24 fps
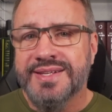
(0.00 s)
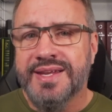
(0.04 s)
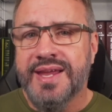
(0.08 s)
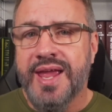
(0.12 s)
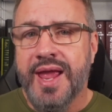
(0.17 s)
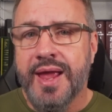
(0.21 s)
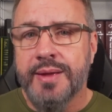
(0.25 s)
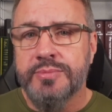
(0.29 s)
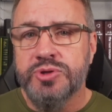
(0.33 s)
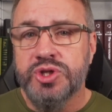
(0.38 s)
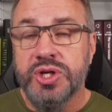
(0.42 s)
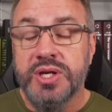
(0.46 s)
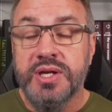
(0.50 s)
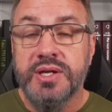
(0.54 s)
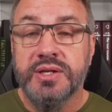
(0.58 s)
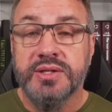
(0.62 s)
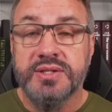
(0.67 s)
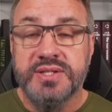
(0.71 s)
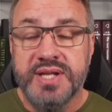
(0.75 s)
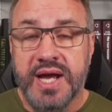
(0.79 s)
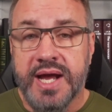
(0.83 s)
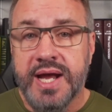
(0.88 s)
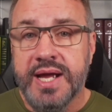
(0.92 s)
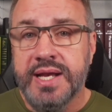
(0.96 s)
Gamgee,
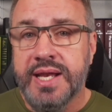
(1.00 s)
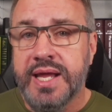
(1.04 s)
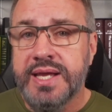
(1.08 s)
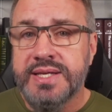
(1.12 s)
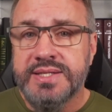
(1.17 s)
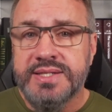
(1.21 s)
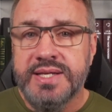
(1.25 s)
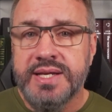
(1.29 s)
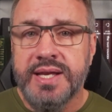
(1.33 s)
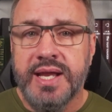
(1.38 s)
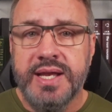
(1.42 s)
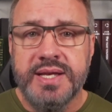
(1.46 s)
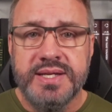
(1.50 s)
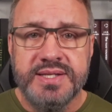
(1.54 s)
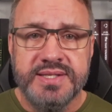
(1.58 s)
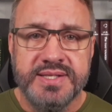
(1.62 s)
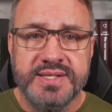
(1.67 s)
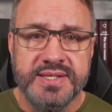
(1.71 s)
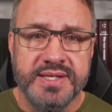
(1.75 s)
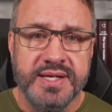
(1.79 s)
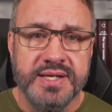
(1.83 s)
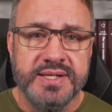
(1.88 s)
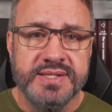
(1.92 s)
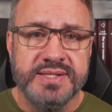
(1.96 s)
died
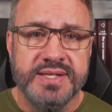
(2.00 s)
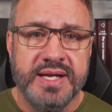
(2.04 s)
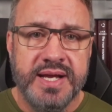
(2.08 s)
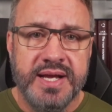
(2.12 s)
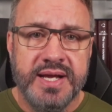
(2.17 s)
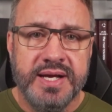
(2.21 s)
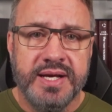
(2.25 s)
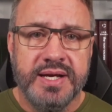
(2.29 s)
1886,